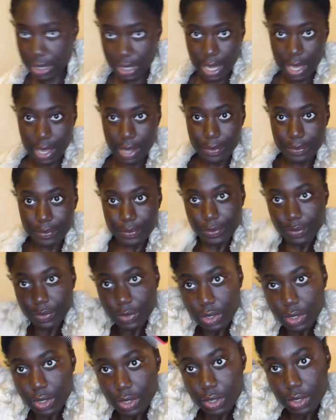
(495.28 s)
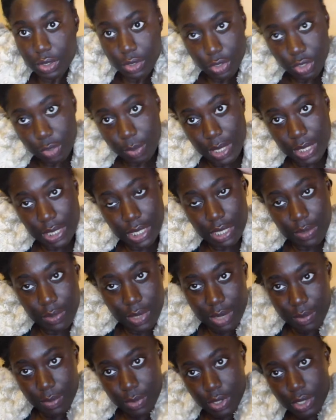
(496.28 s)
yeah so basically what
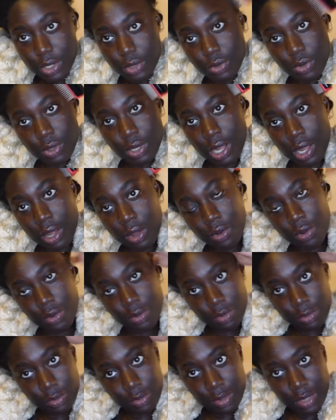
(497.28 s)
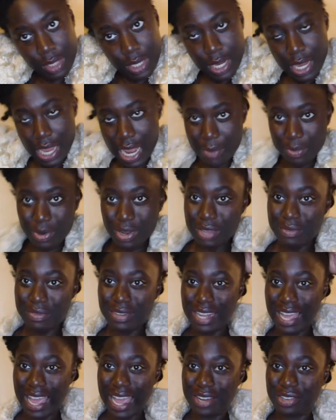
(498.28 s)
i'm gonna do now I'm not
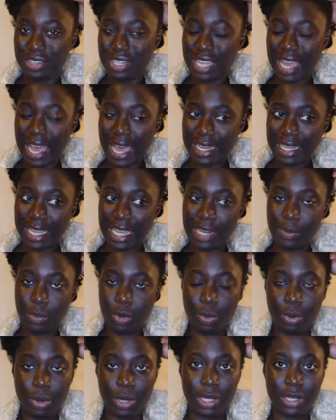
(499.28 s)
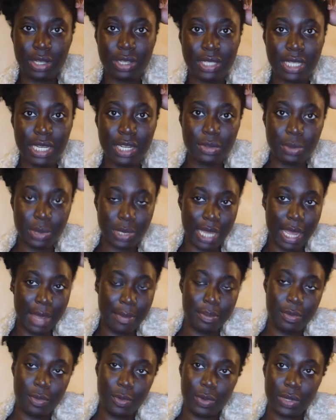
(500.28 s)
even actually adding any more product because here's what's
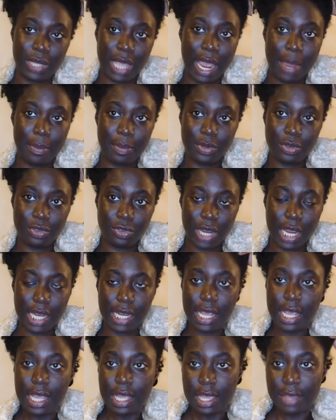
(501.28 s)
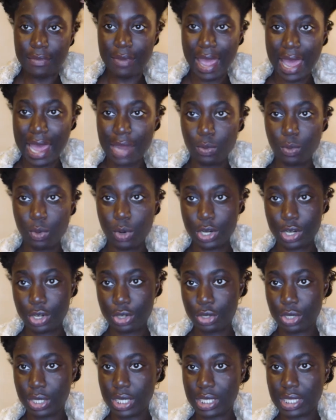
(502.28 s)
hap what happens, right? If I add water
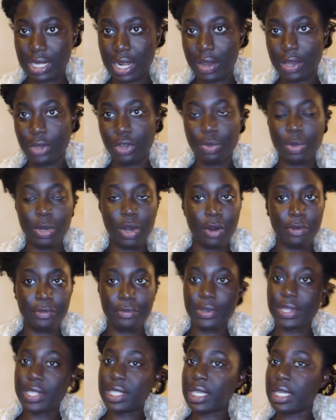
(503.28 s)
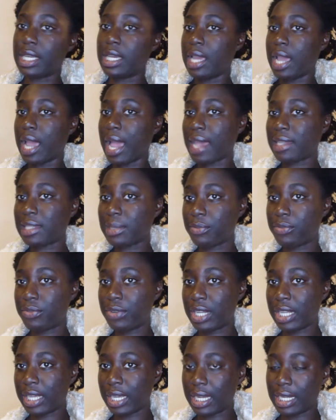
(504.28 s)
to this now, it'll be all frizzy. As I'm
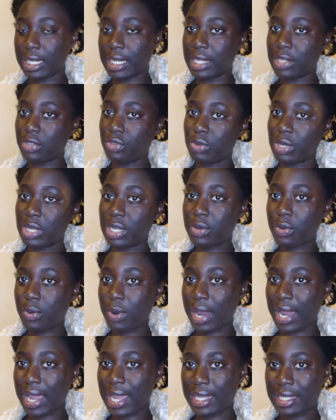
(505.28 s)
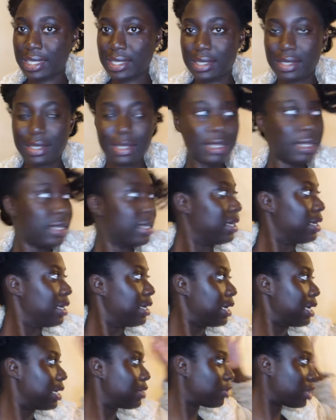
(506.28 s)
filling it, it's really quite,
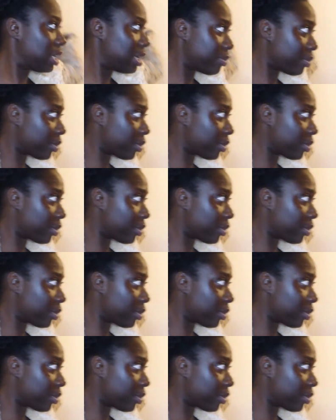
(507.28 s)
it's really